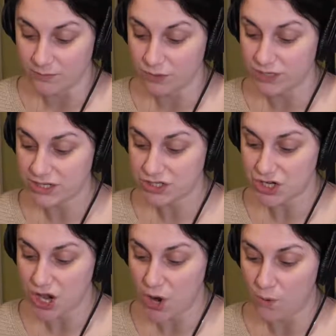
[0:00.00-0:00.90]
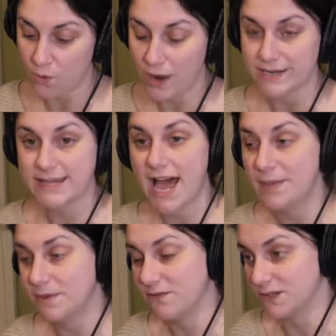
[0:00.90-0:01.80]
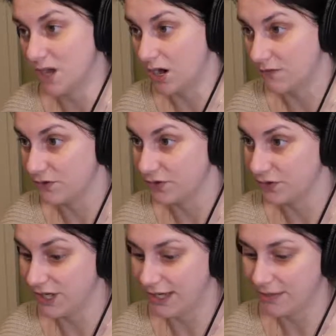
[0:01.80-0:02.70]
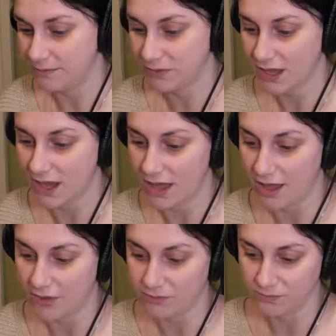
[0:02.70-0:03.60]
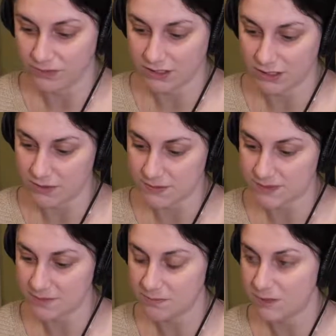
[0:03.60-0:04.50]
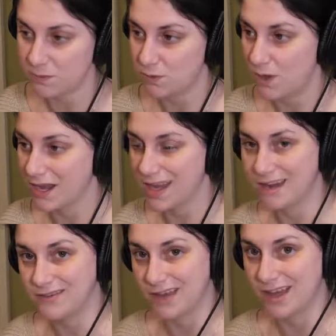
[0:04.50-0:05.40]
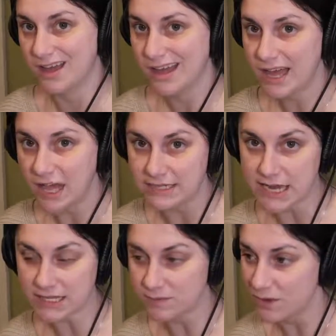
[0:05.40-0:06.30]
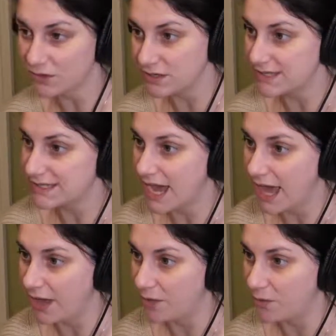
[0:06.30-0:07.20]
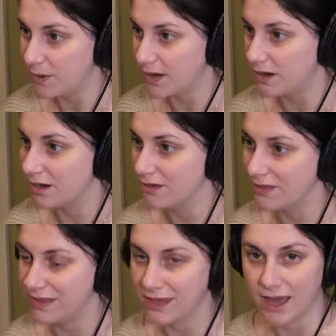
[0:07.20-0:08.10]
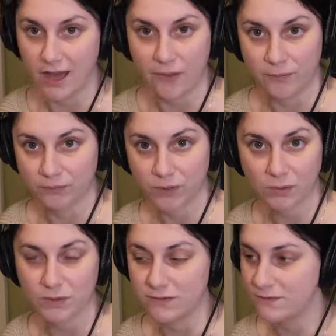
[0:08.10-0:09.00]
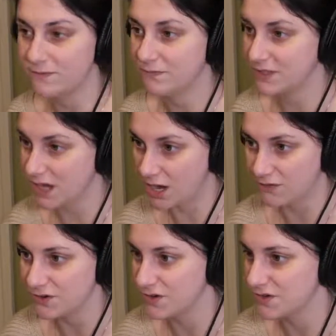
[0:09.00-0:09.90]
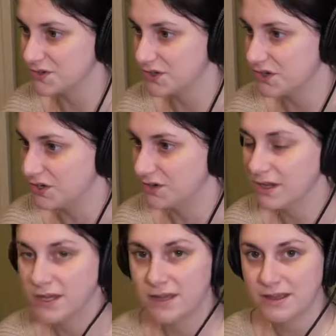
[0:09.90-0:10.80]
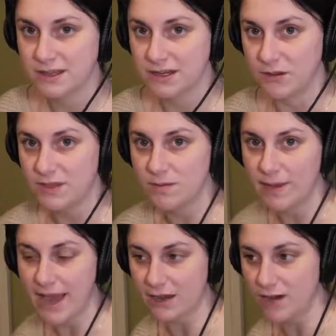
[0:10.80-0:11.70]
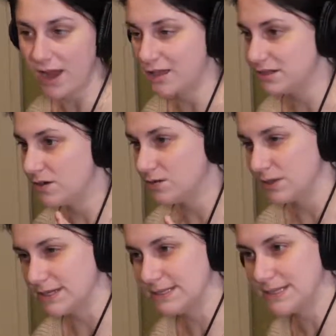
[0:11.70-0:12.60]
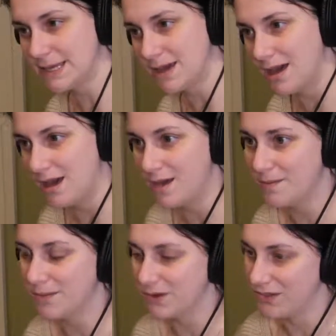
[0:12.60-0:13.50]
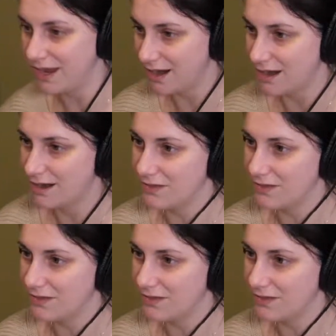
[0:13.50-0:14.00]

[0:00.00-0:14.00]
You need to know what type of photographer you're getting. Some people want kind of a documentary style where the photographers are, in the background. You don't really see them. They're there.